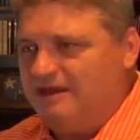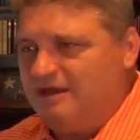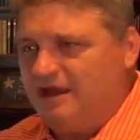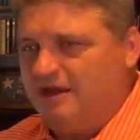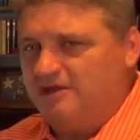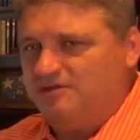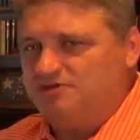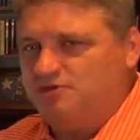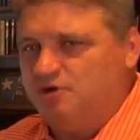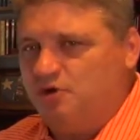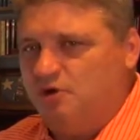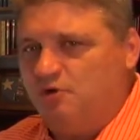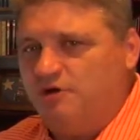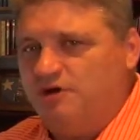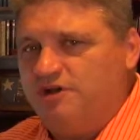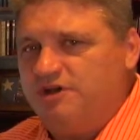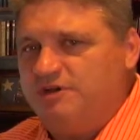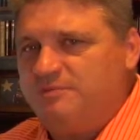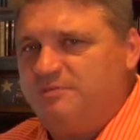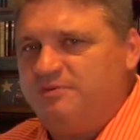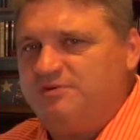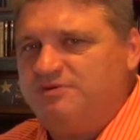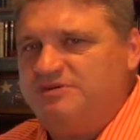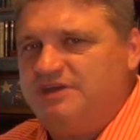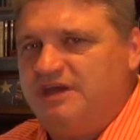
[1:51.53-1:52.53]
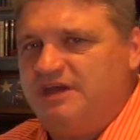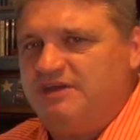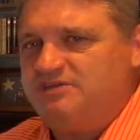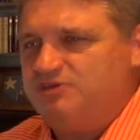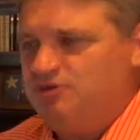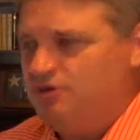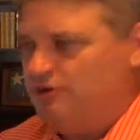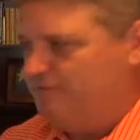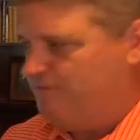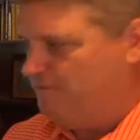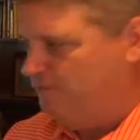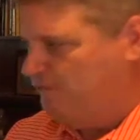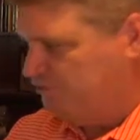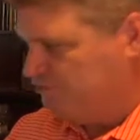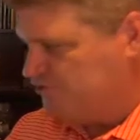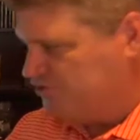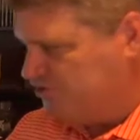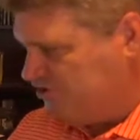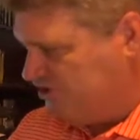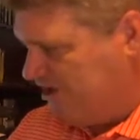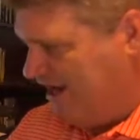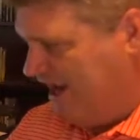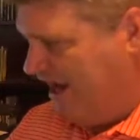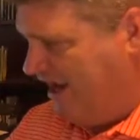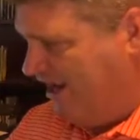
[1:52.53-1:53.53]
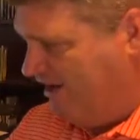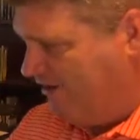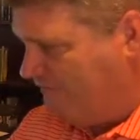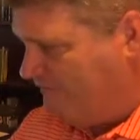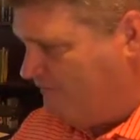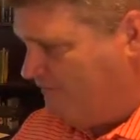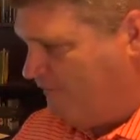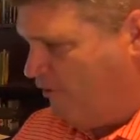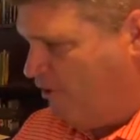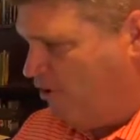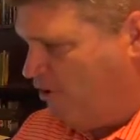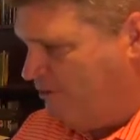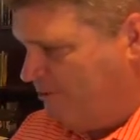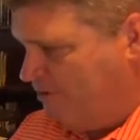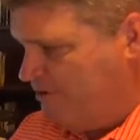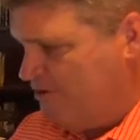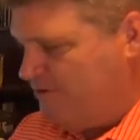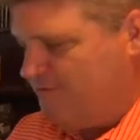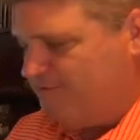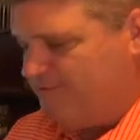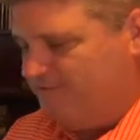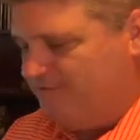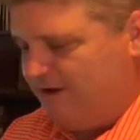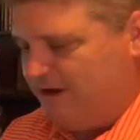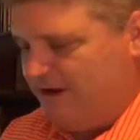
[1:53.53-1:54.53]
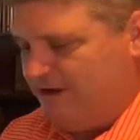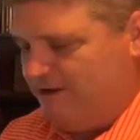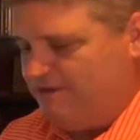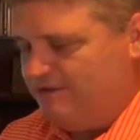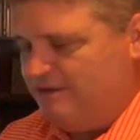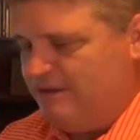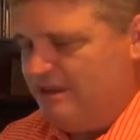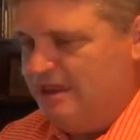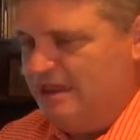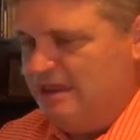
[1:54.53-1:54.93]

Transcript: God's going to protect you if you'll stand firm in your faith.